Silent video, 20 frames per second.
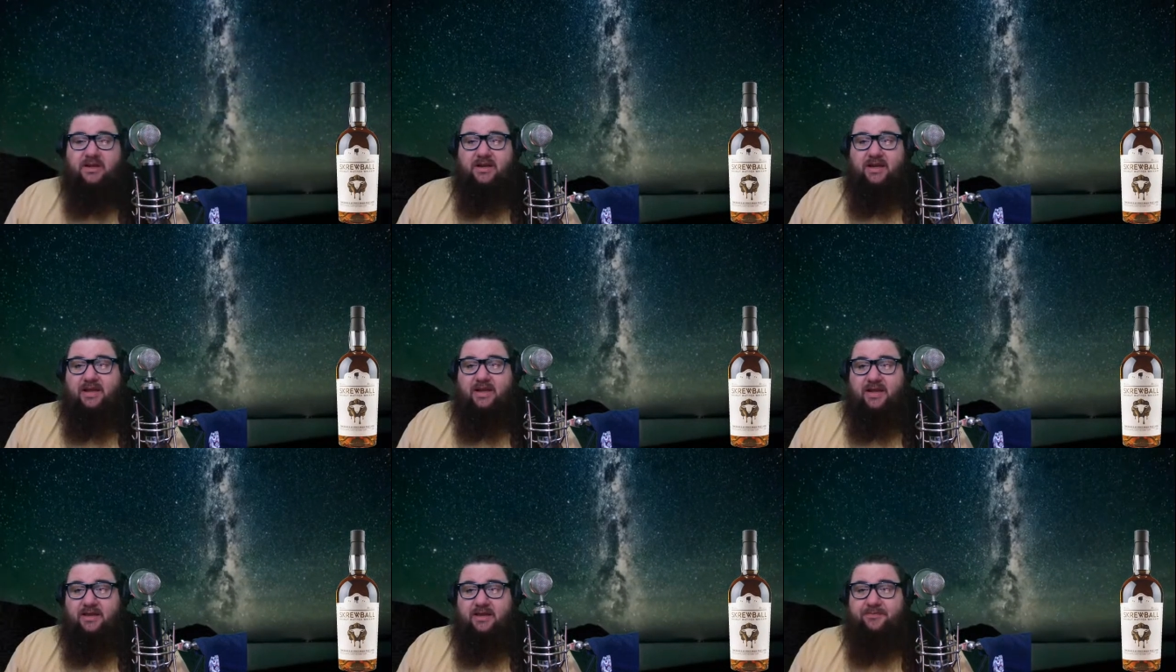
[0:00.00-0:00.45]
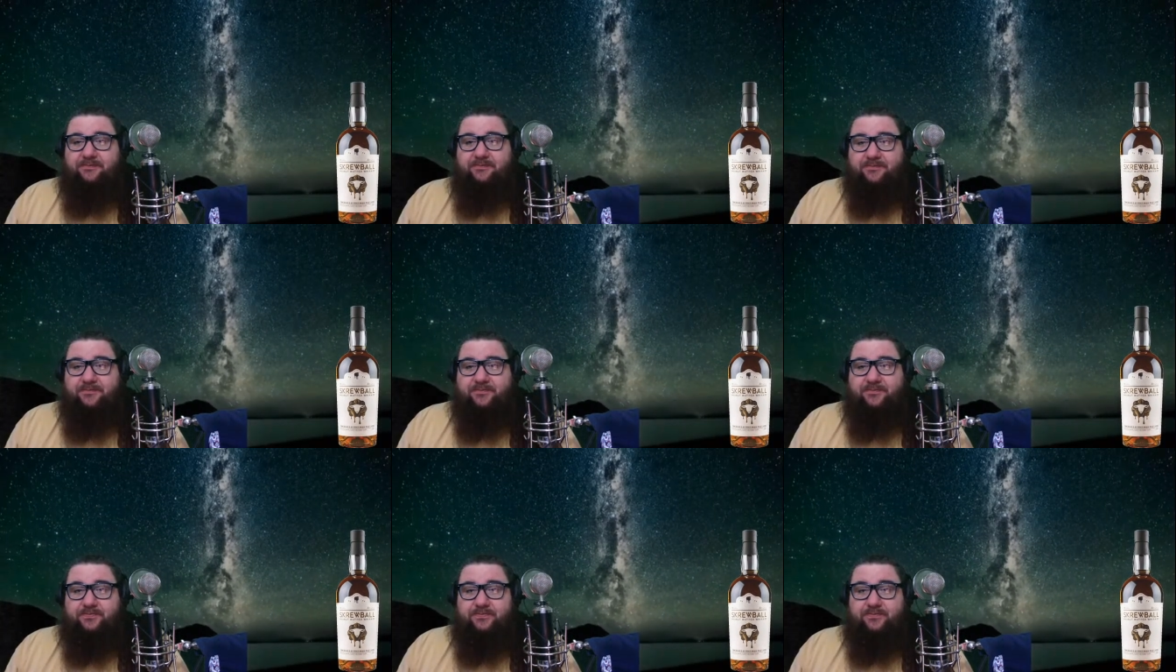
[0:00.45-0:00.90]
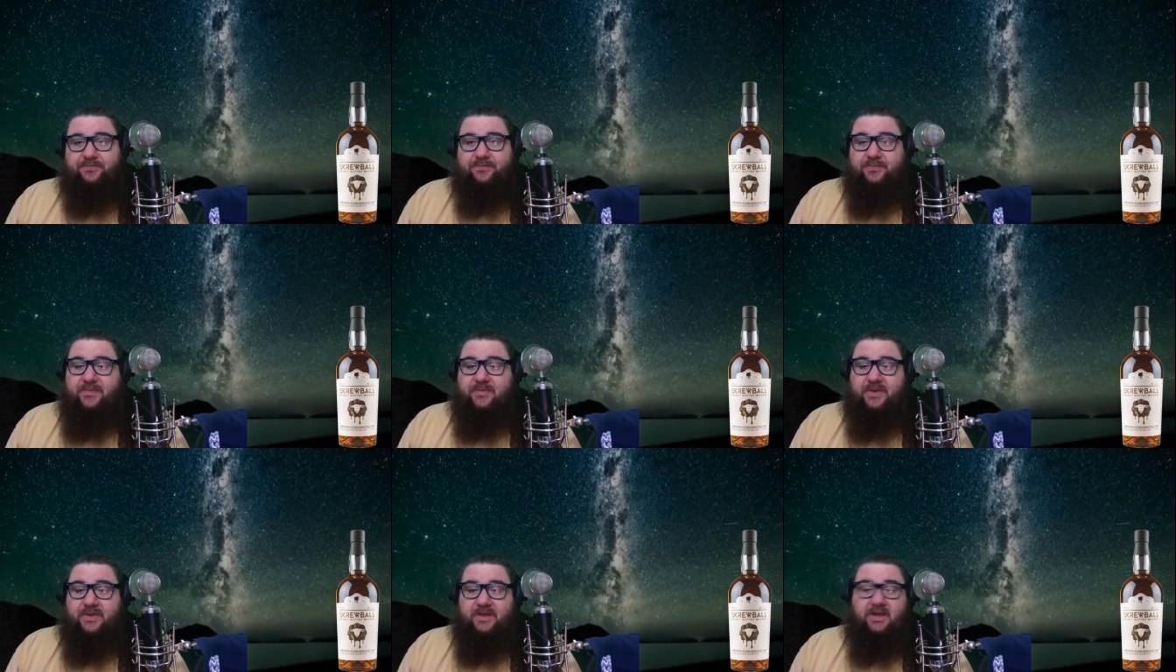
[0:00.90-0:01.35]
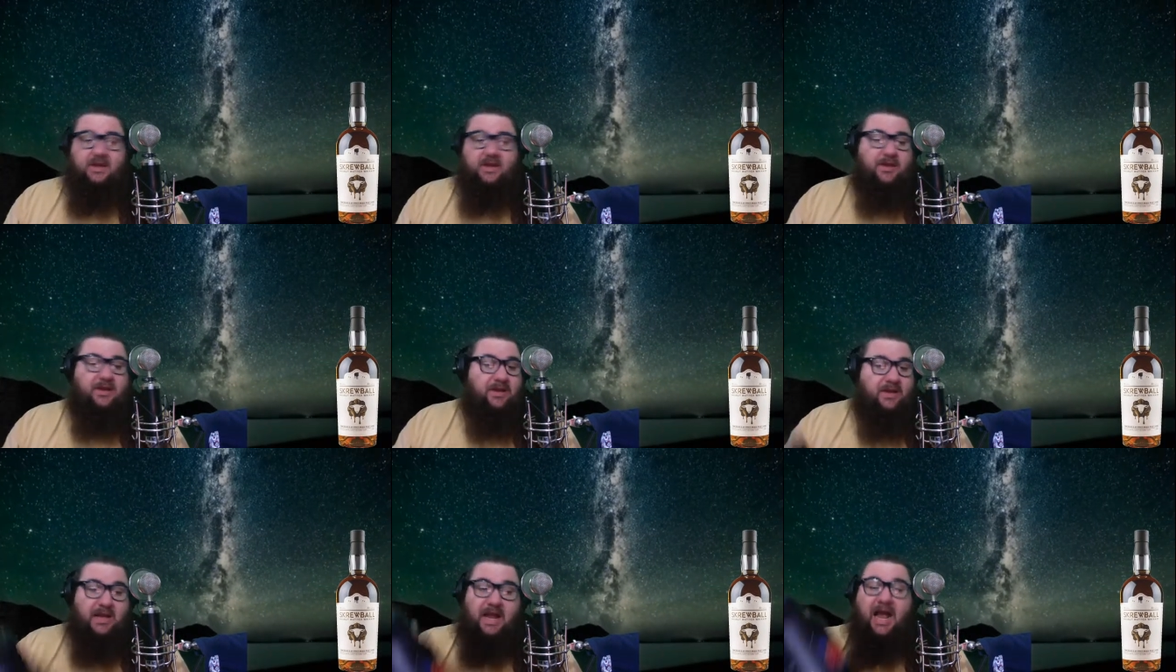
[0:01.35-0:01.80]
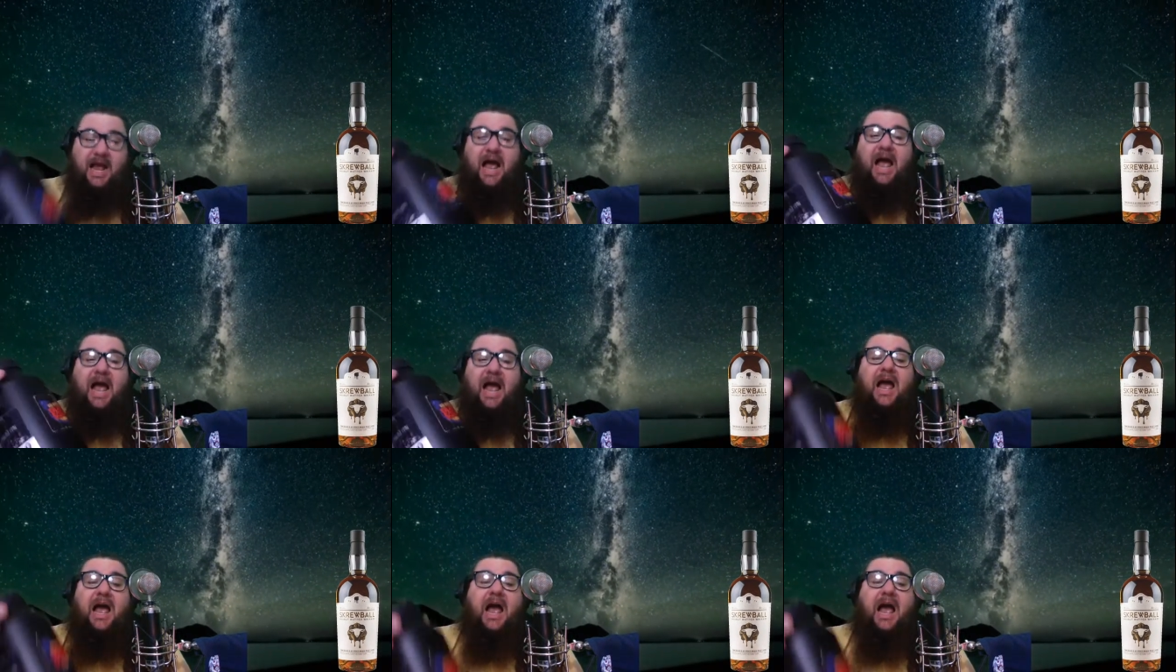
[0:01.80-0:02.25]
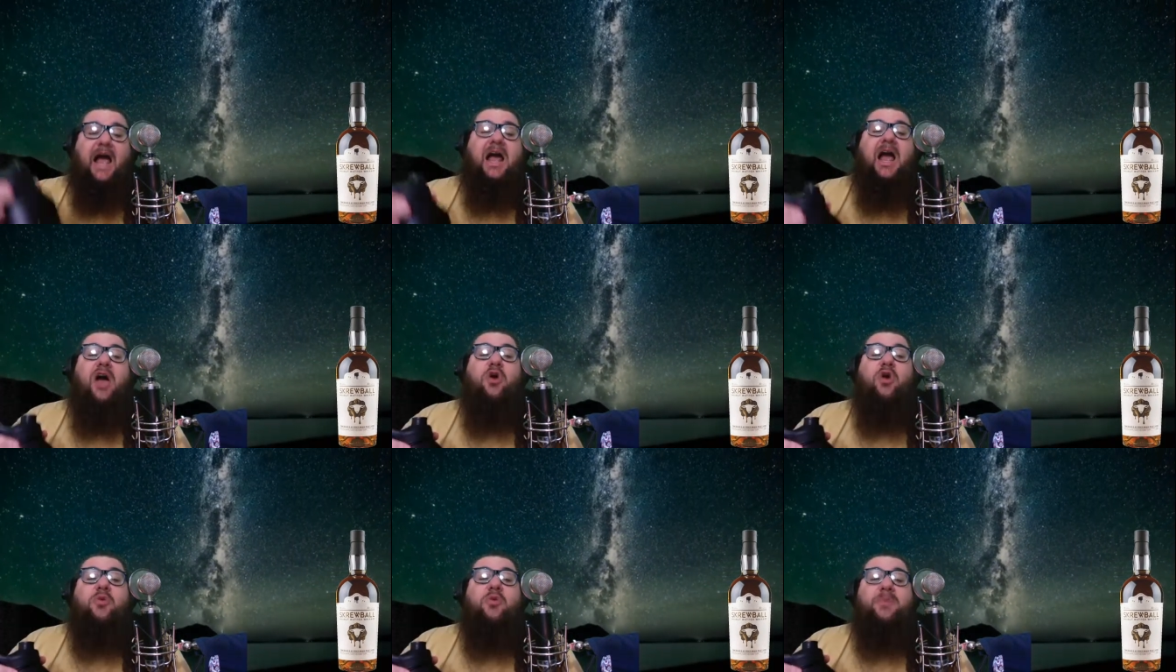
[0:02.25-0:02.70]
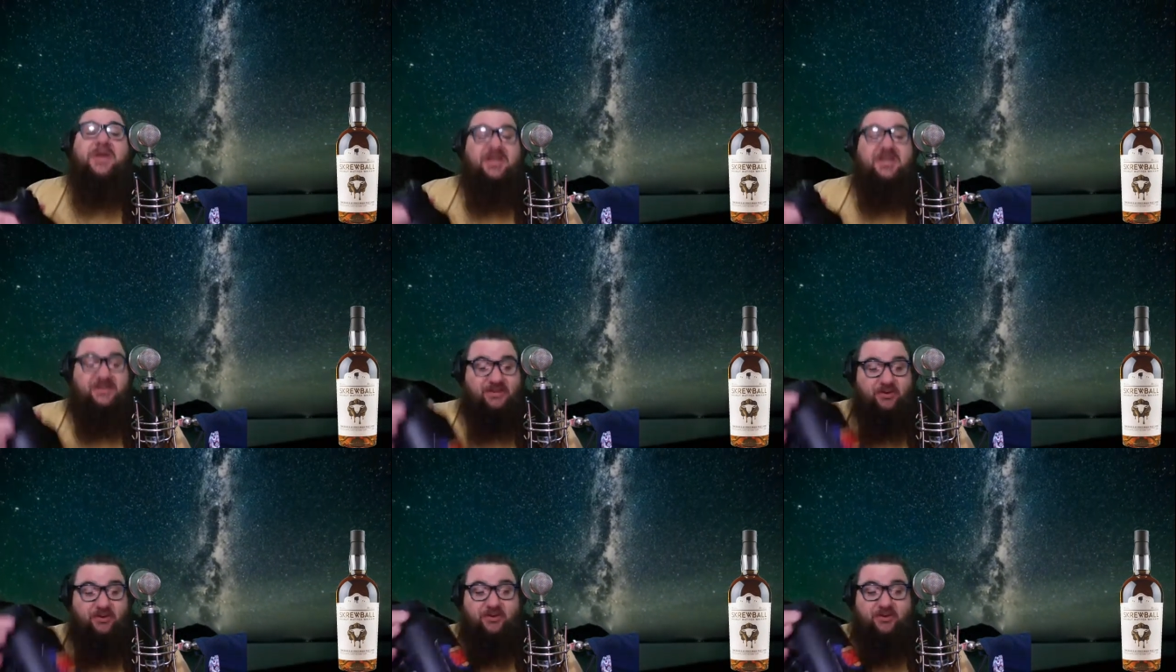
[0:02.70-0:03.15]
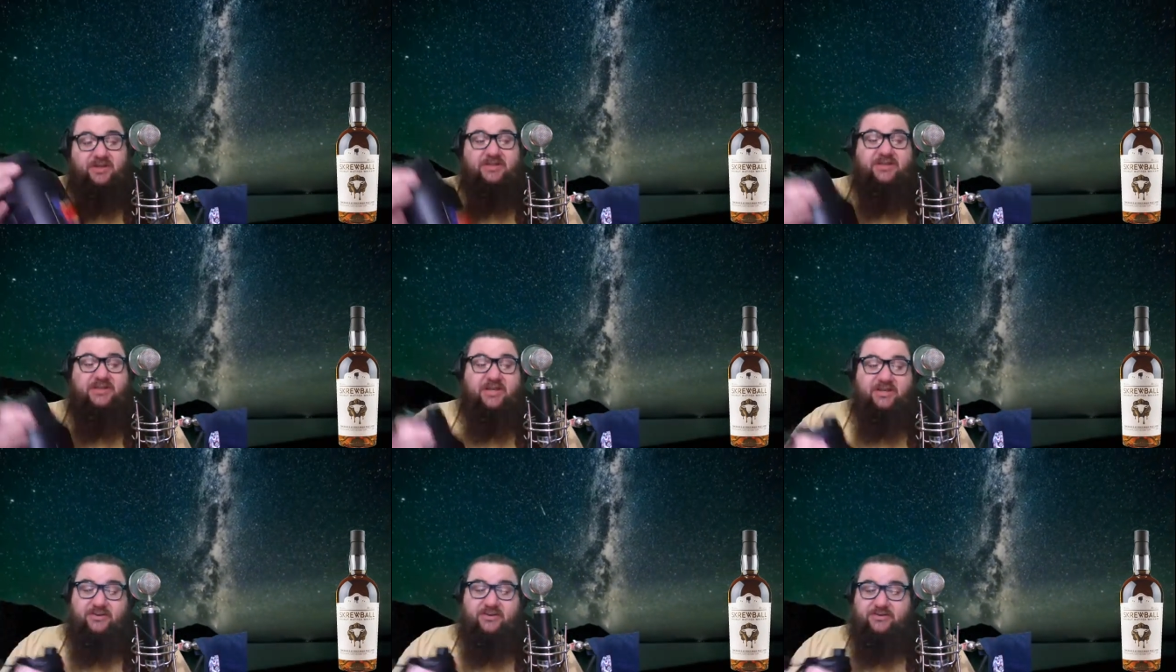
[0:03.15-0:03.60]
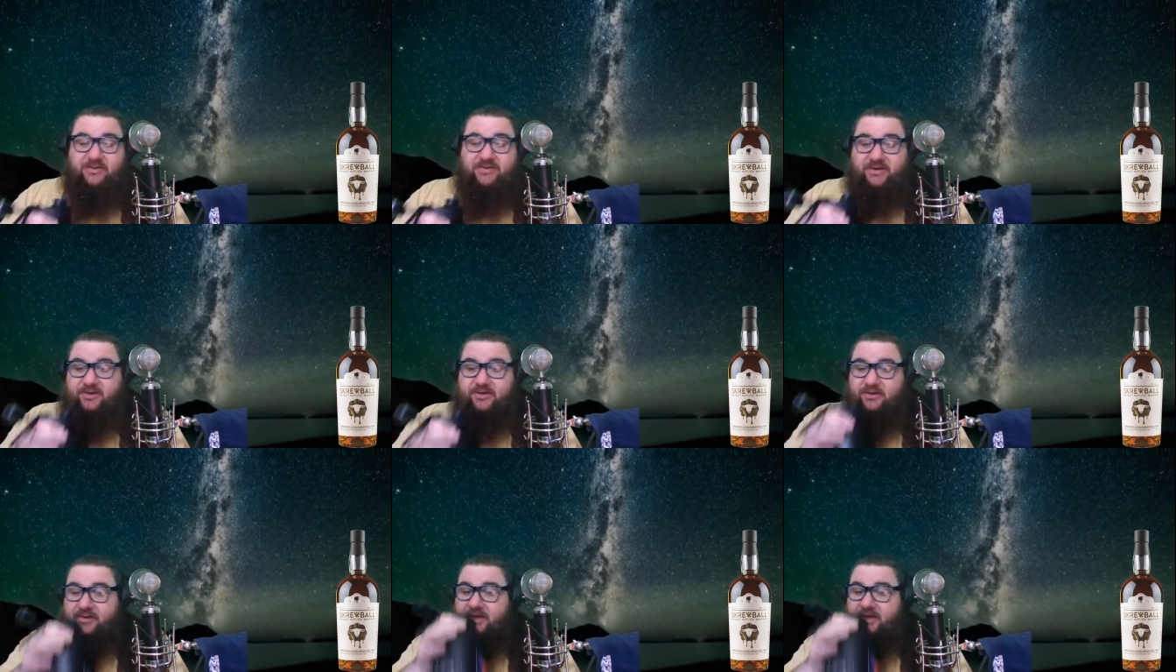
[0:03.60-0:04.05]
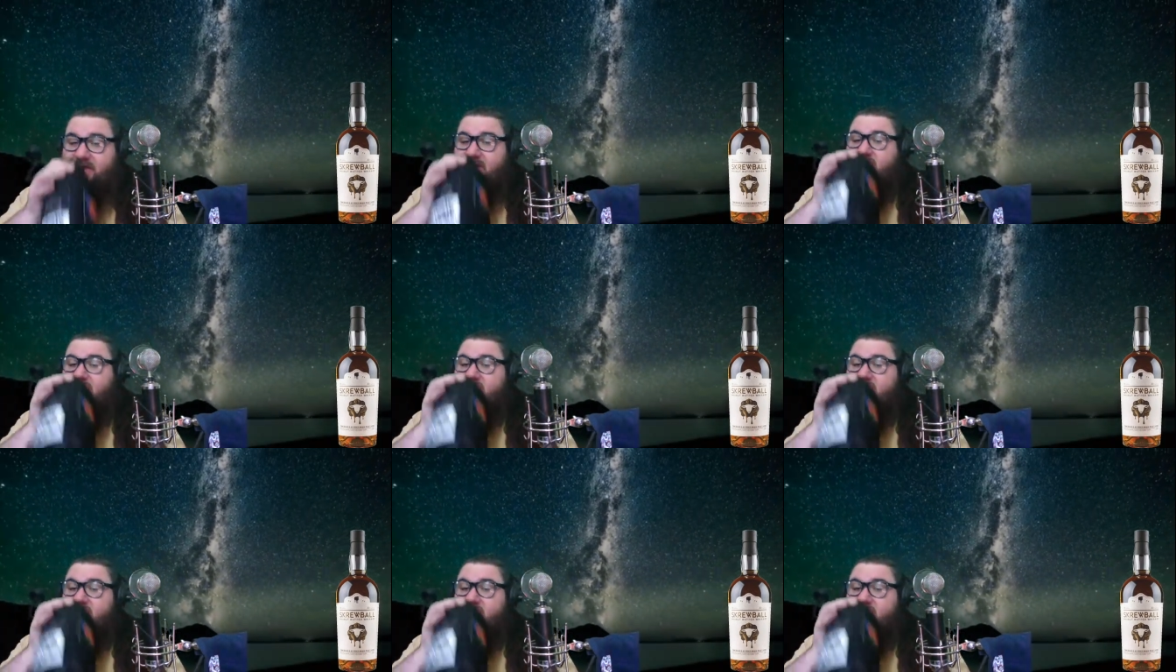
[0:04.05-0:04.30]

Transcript: And I hope he still continues to do that.